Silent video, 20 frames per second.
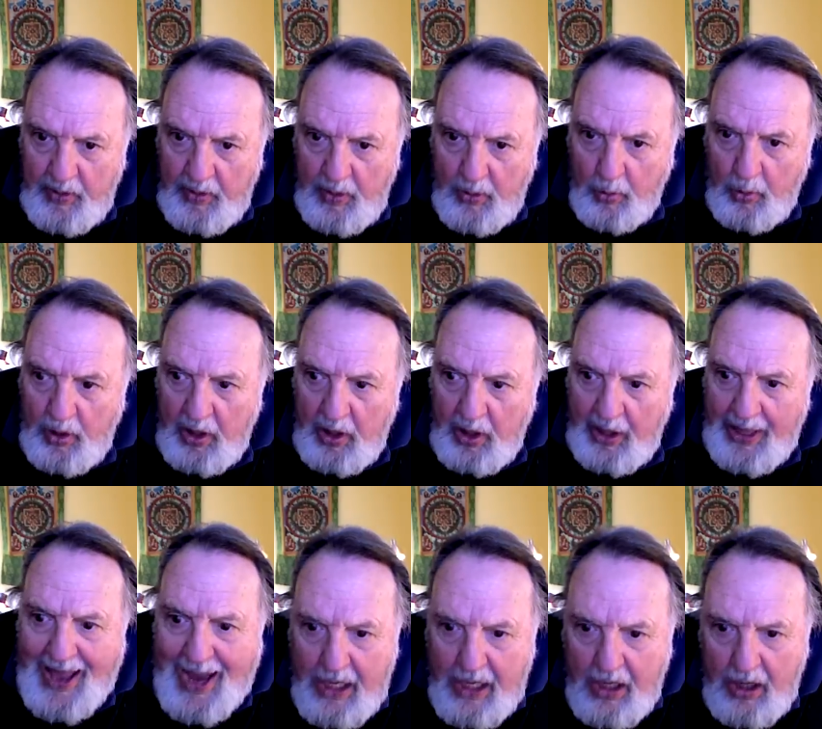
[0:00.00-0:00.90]
will
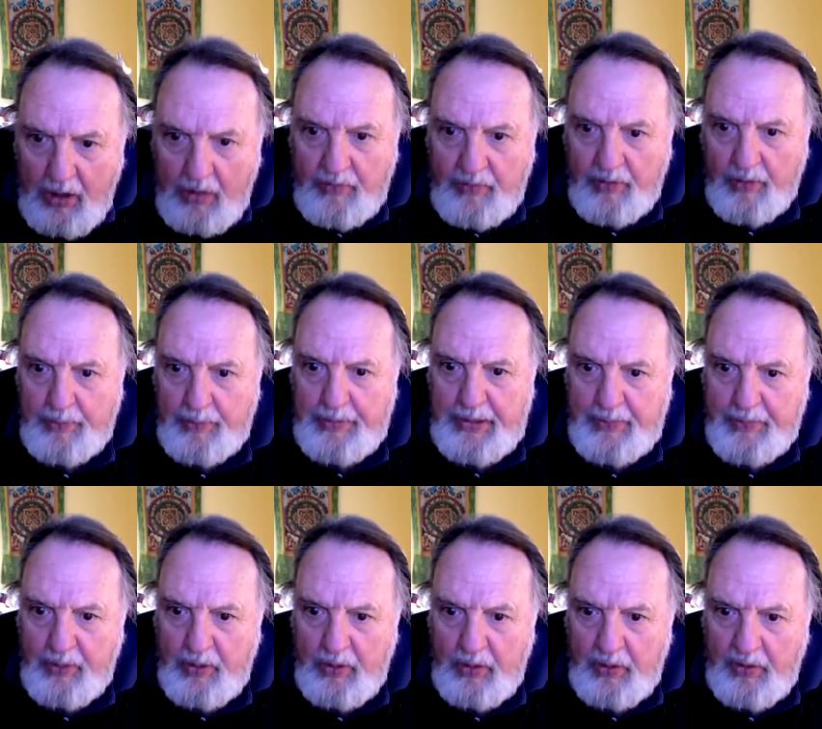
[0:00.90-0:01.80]
echo for
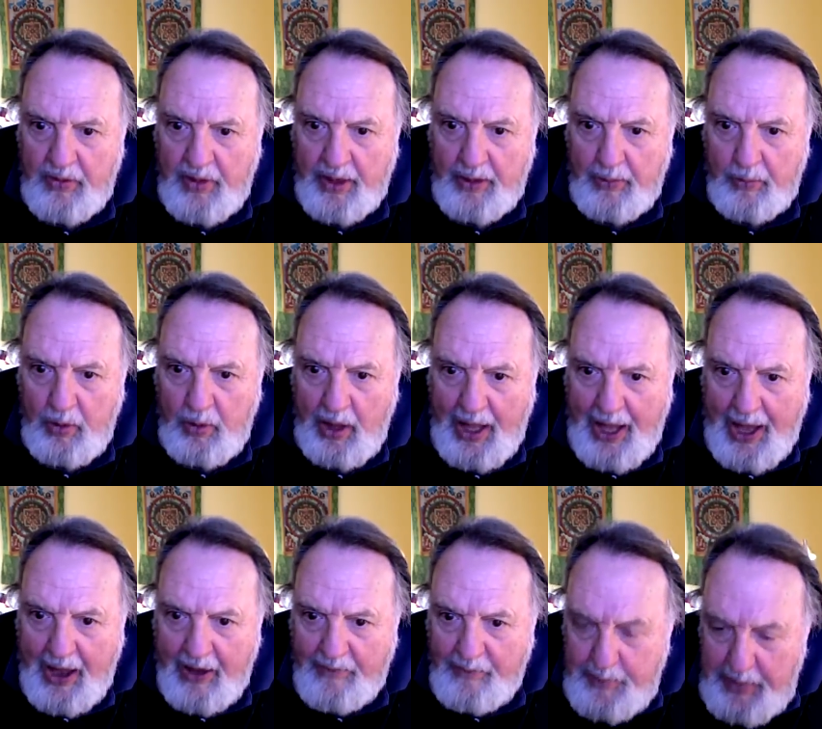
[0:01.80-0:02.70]
people, that it will
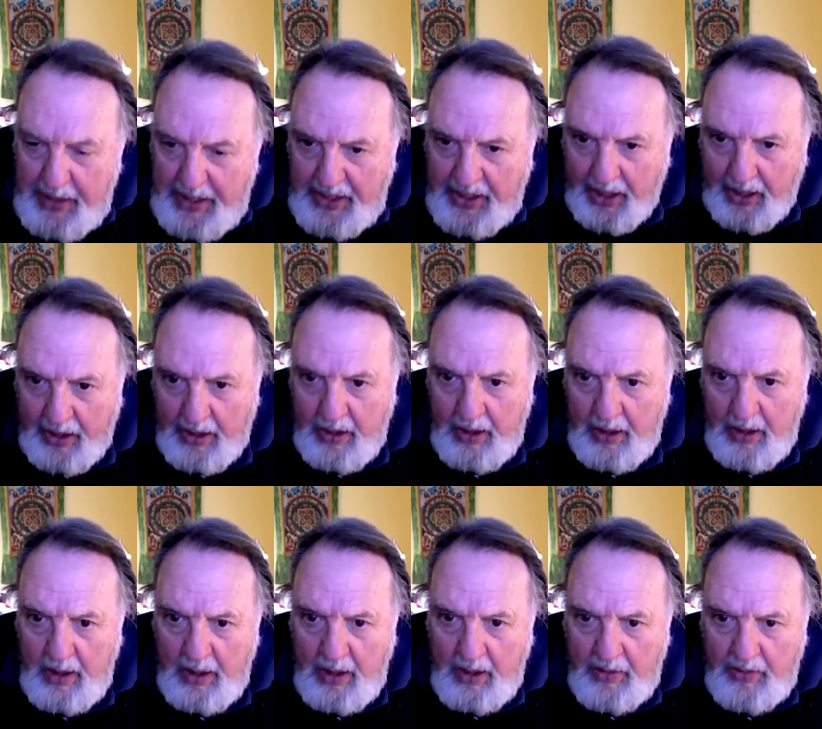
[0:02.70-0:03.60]
have meaning,
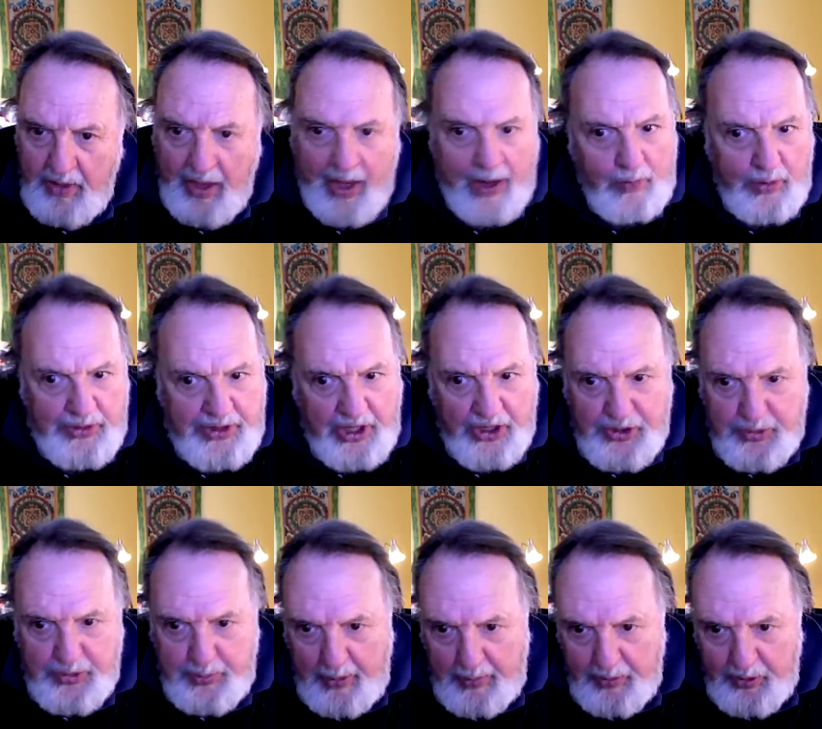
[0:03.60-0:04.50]
that it will
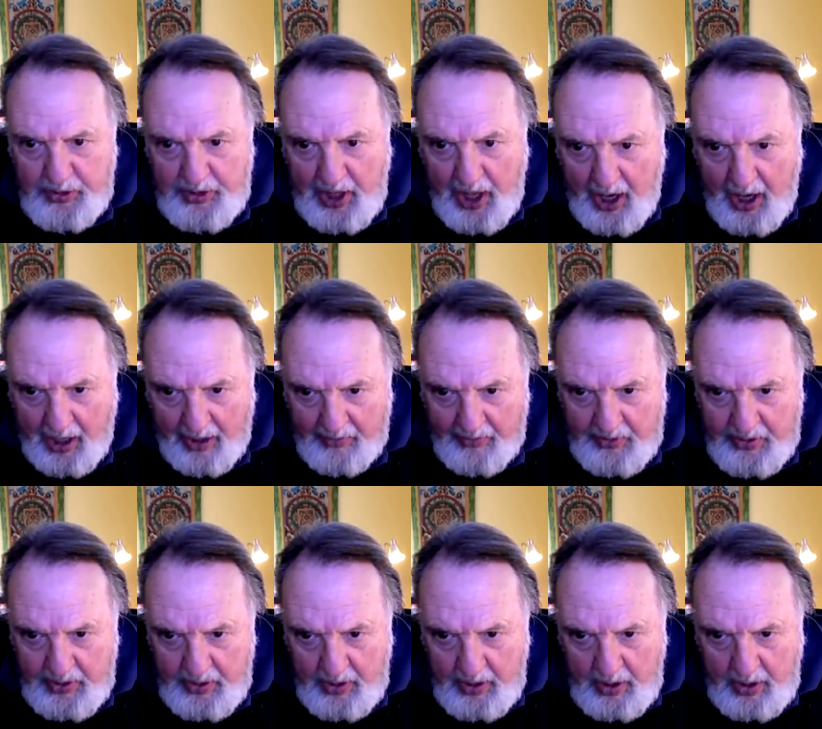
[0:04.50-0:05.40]
touch people's
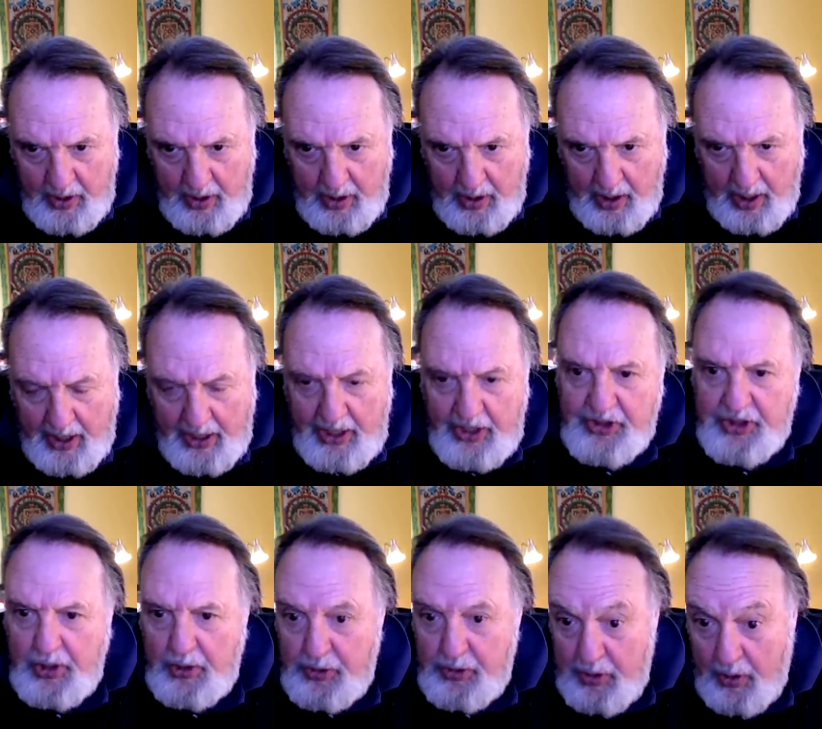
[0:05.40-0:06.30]
lives. And in
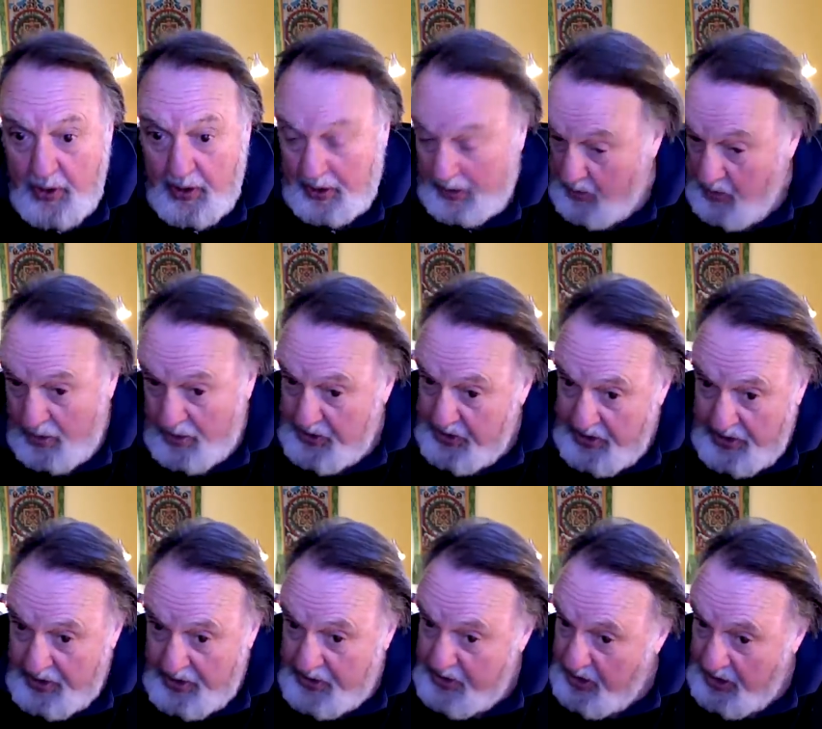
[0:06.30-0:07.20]
so doing, of course,
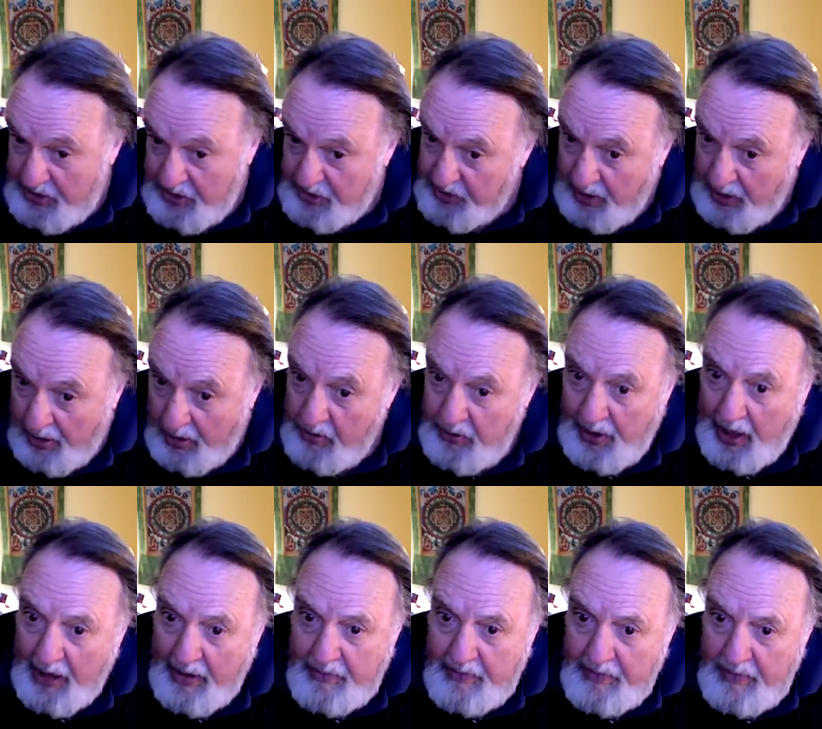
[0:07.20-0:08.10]
it touches our own
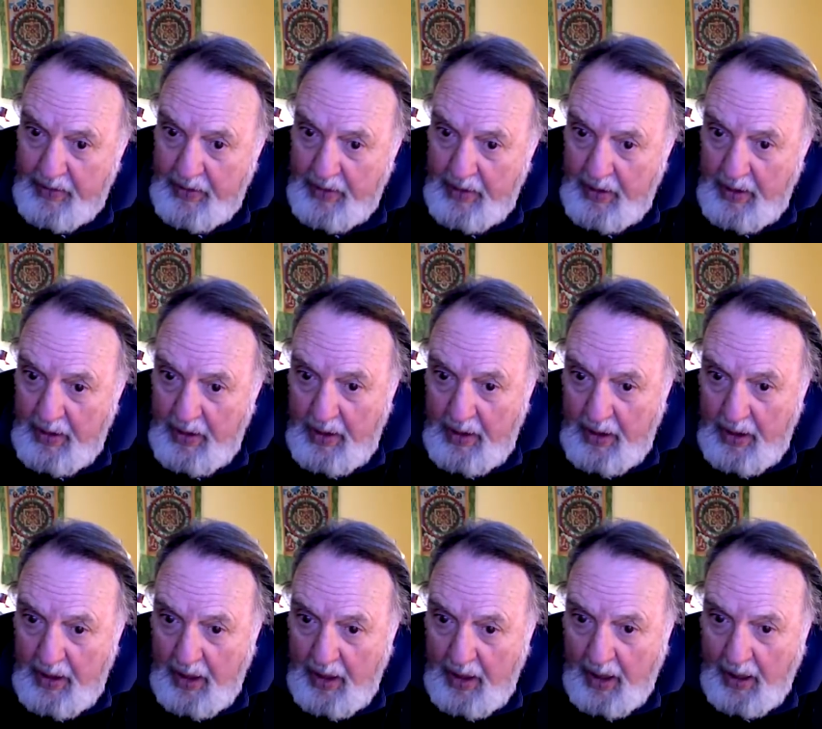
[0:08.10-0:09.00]
life.
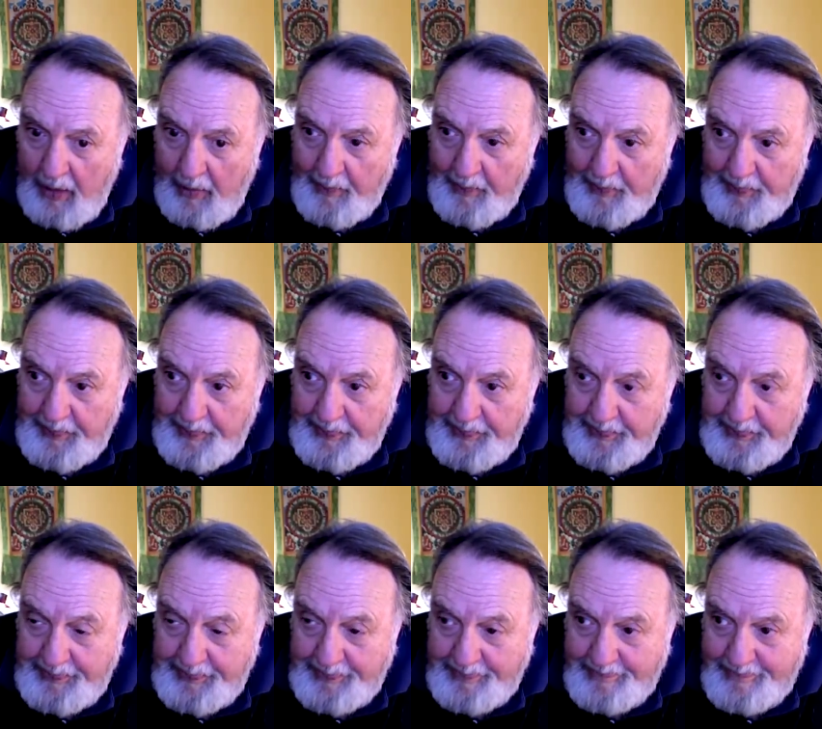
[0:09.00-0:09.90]
Um,
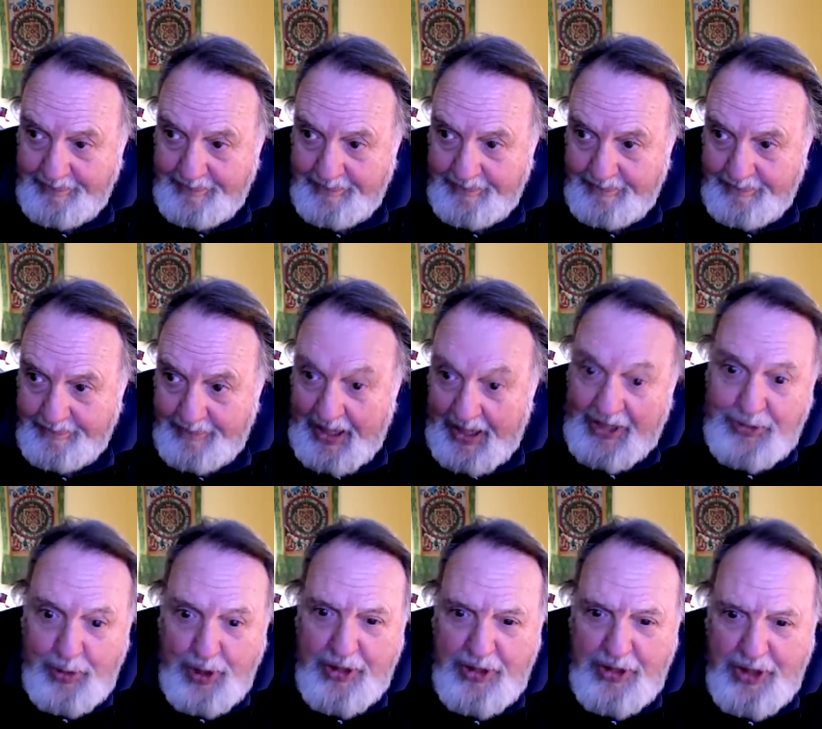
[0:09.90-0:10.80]
that's
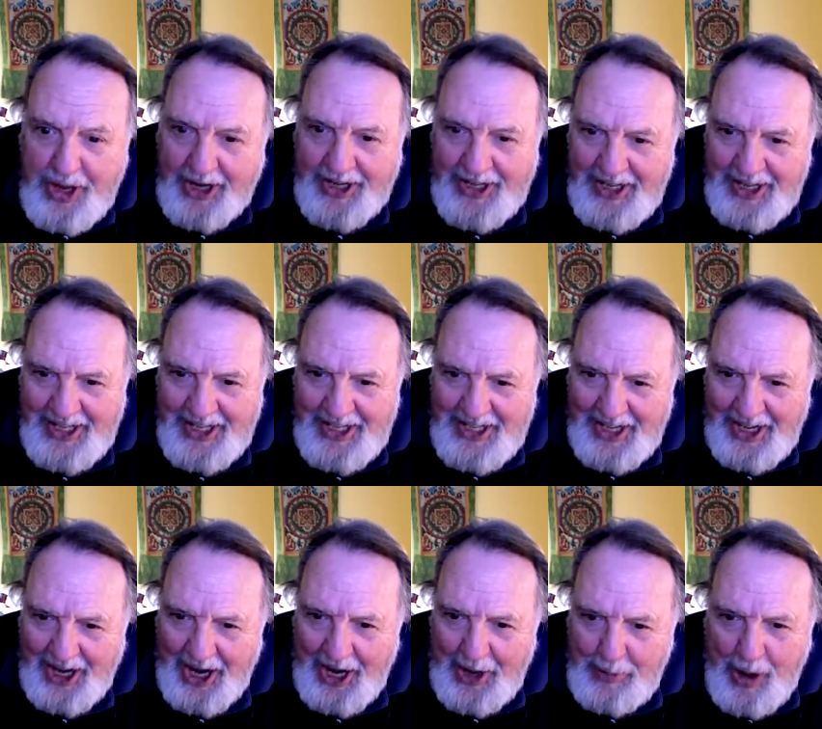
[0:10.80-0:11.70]
what I think.
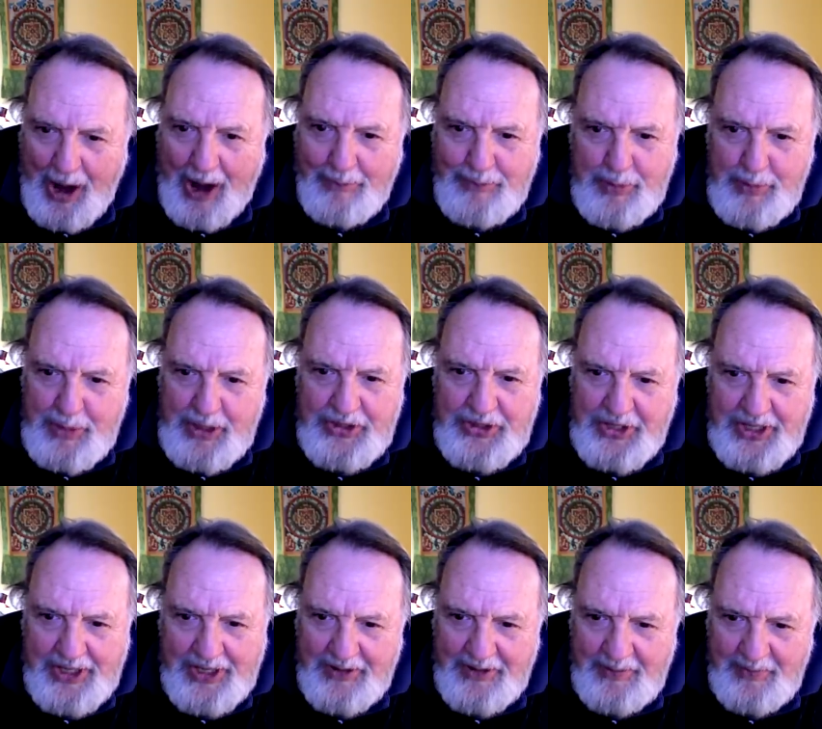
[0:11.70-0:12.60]
I'm
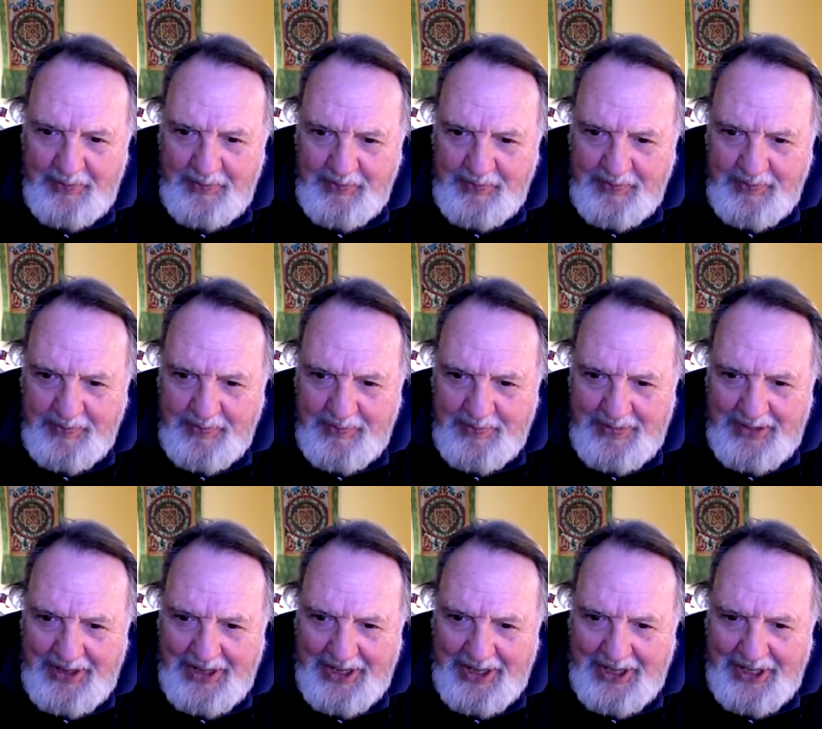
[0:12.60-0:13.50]
optimistic,
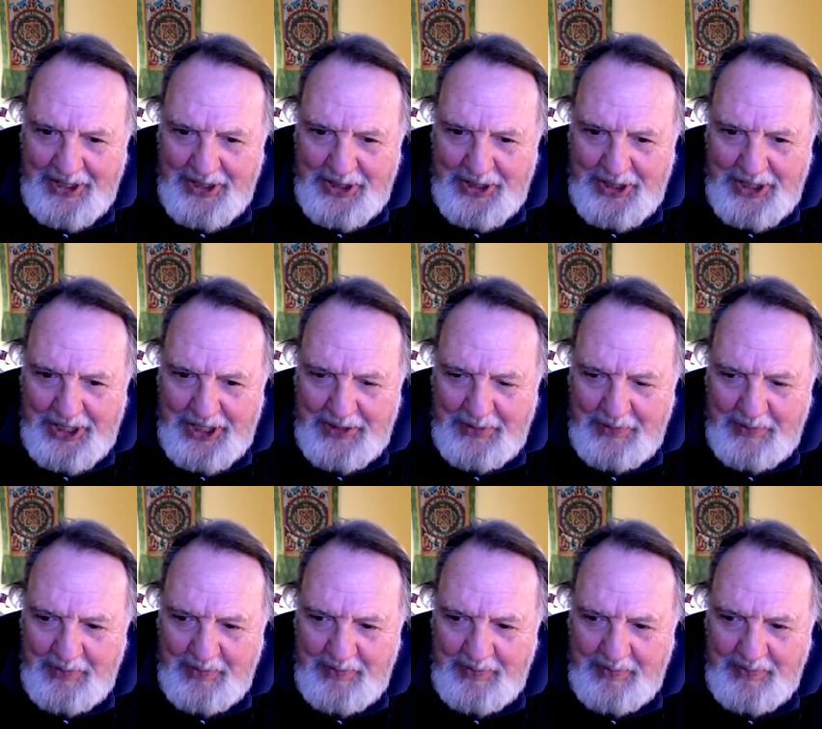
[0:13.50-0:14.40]
and
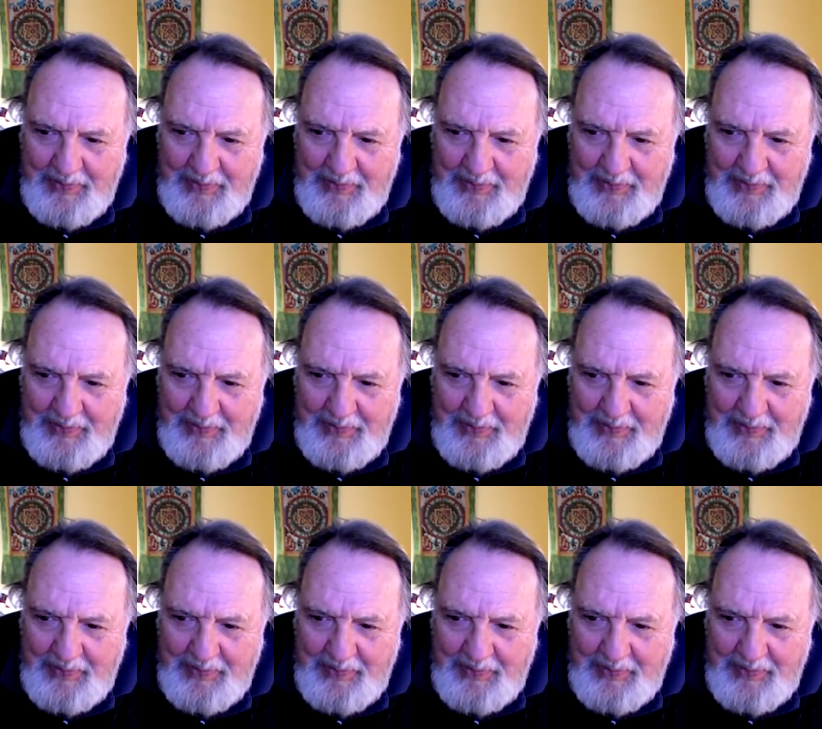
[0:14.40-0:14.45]
um,